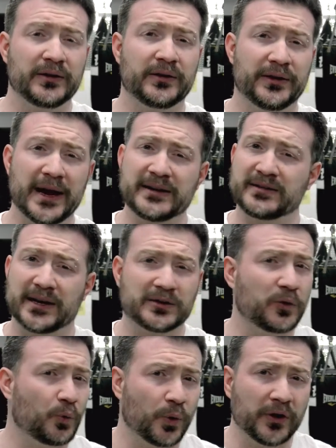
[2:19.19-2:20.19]
that's
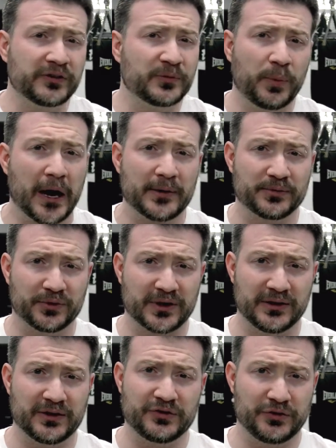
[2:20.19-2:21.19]
like the worst possible
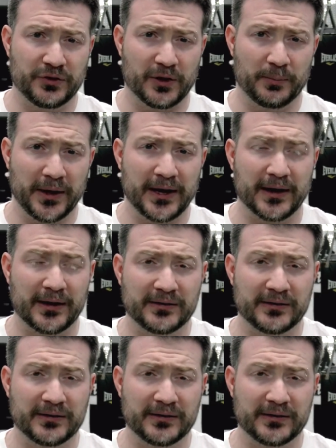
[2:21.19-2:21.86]
condition you could be in.